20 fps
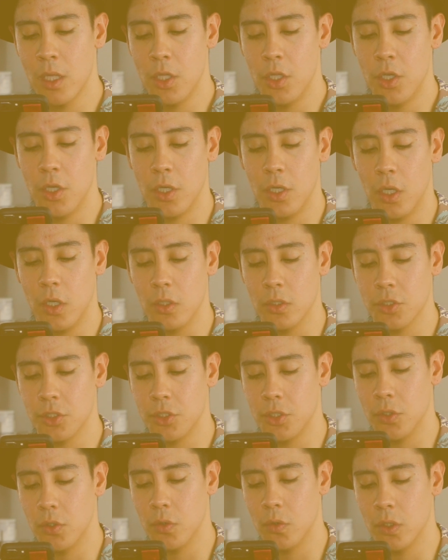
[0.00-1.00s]
You can
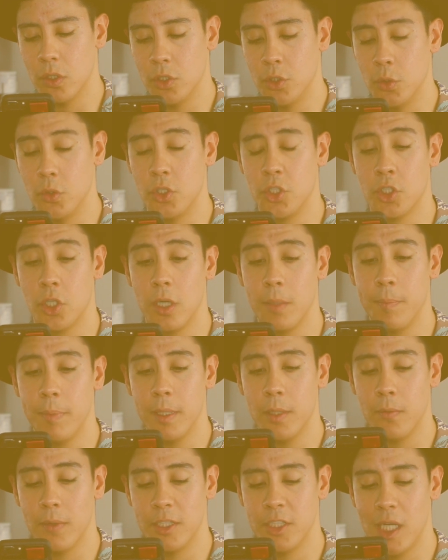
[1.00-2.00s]
also do
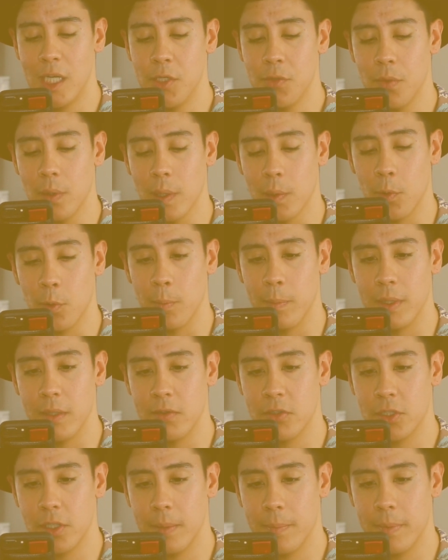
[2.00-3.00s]
sharpen, which I do a little bit
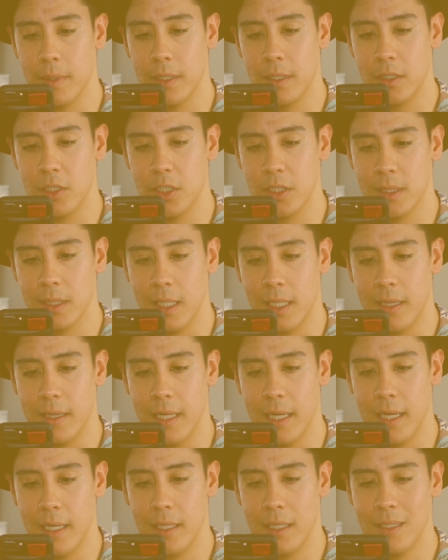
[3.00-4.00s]
of sharpen, just like
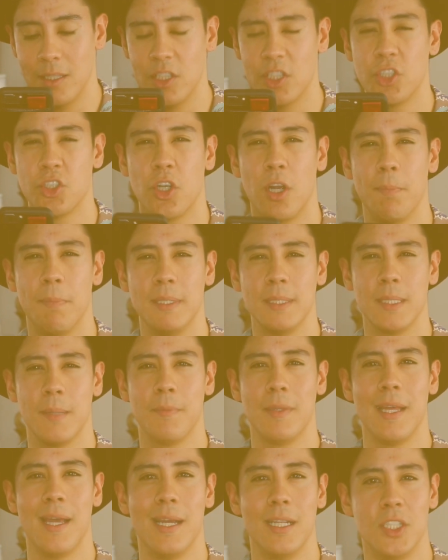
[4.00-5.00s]
that. It just sharpens
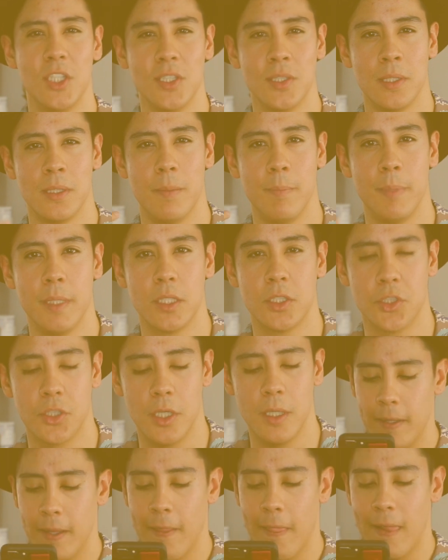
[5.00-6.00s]
up the edges in the
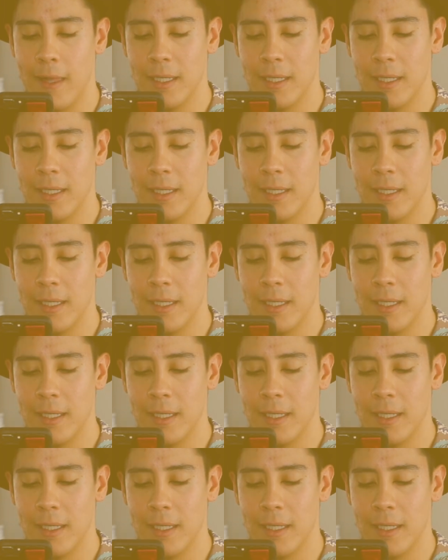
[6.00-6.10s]
picture.